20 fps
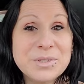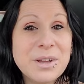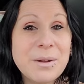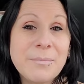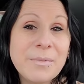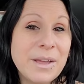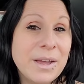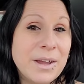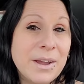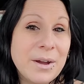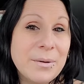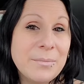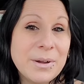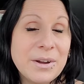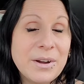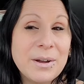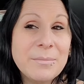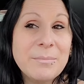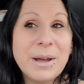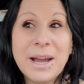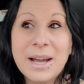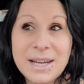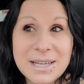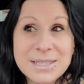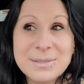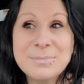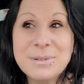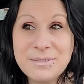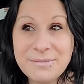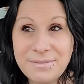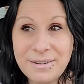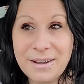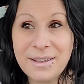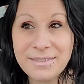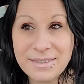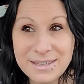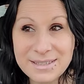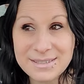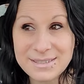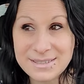So I'm like, oh my God, my husband
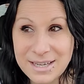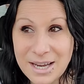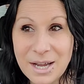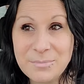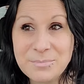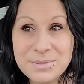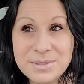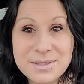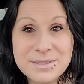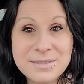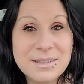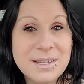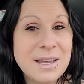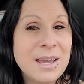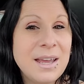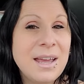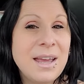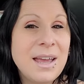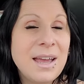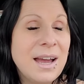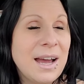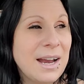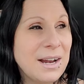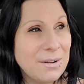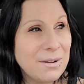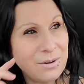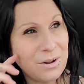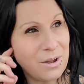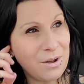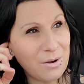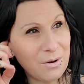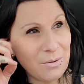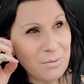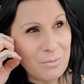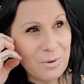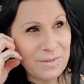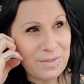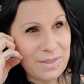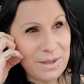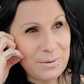found these steps. I don't know
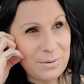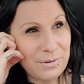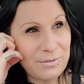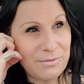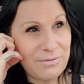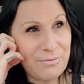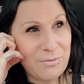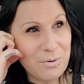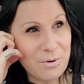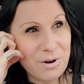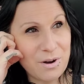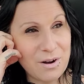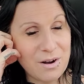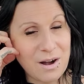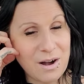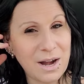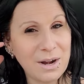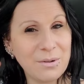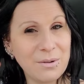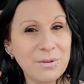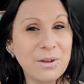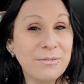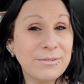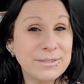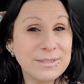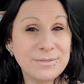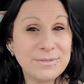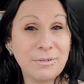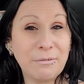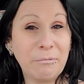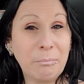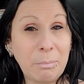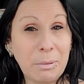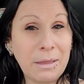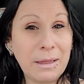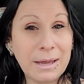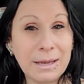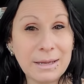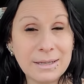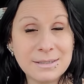what they were for. I don't know if it's for
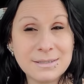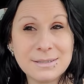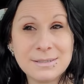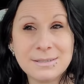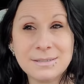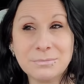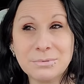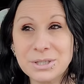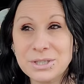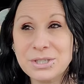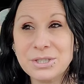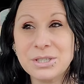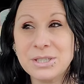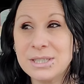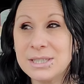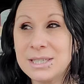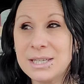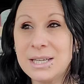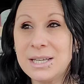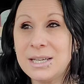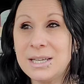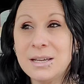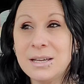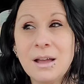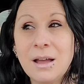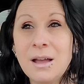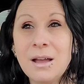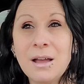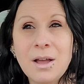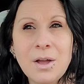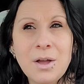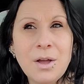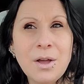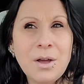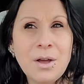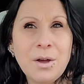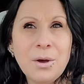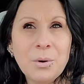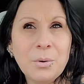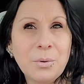plants originally
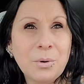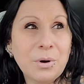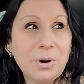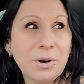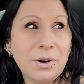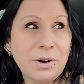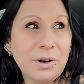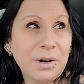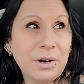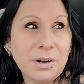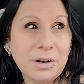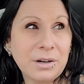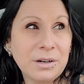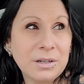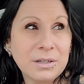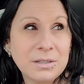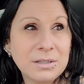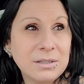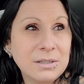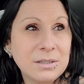or